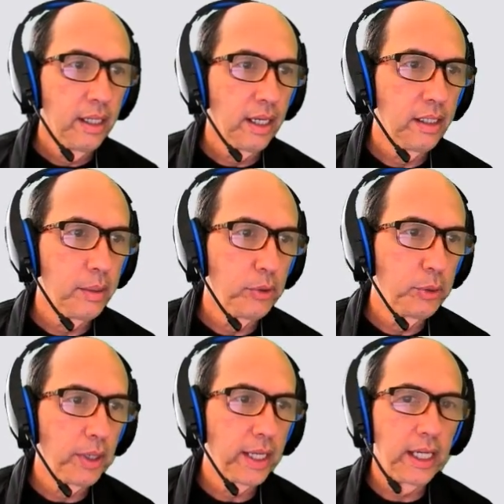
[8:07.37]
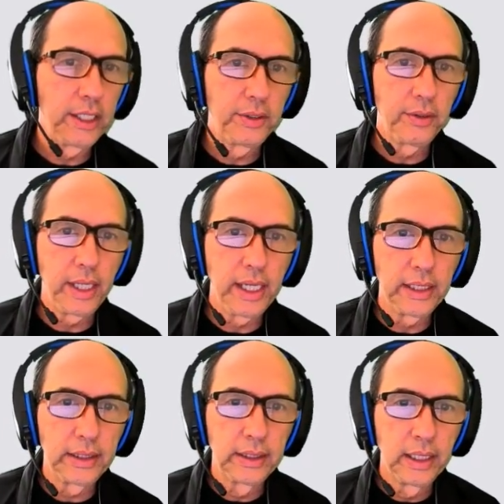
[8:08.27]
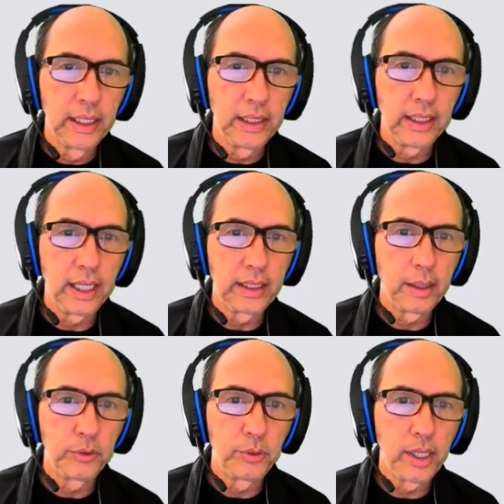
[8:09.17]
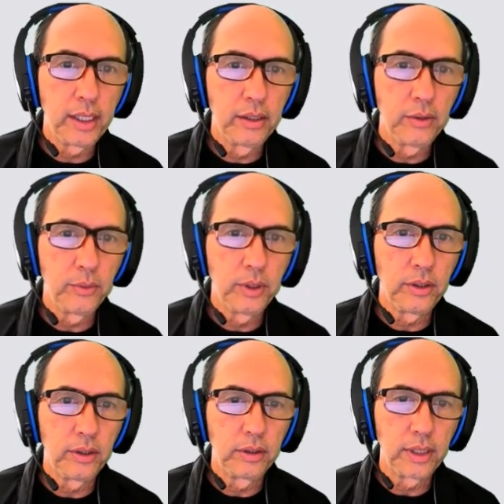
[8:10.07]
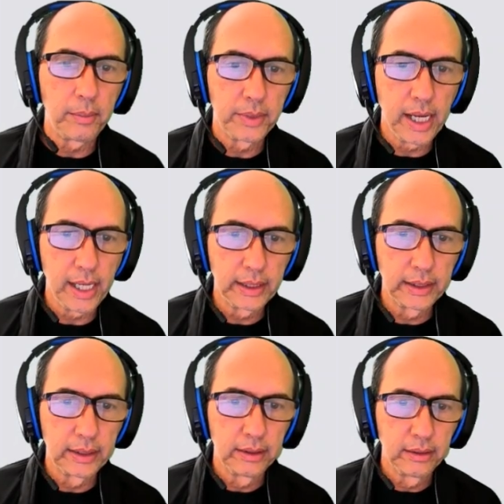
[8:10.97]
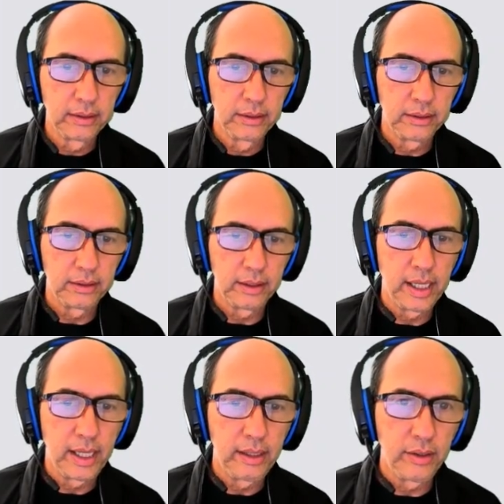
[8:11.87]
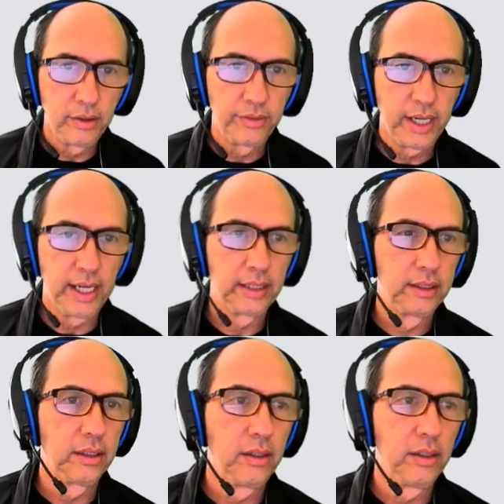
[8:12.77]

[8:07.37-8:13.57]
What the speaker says: And the multiplication is 9 times 1, 1 times x, 9 over x.